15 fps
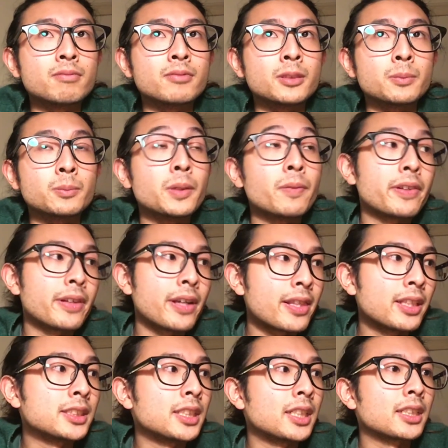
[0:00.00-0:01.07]
you know, move to
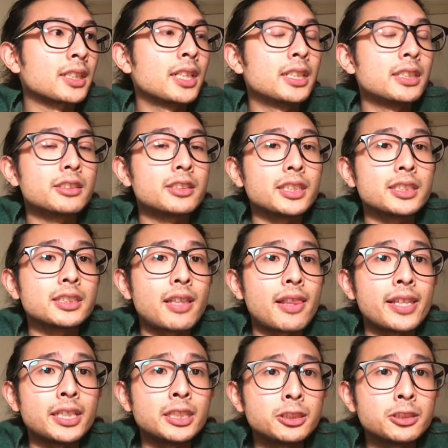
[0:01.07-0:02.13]
another countries,
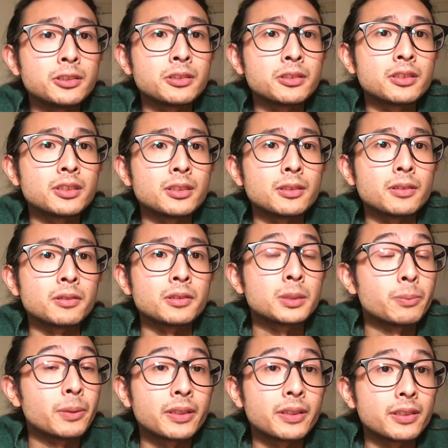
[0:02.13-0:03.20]
they should, you know,
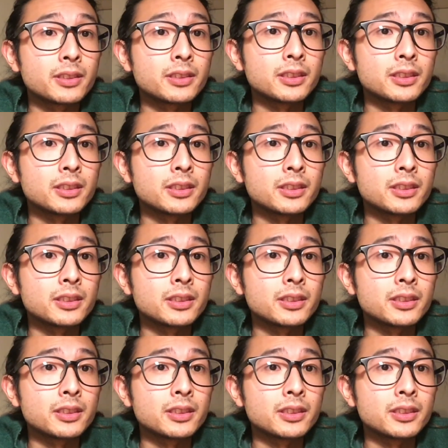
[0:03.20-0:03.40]
speak,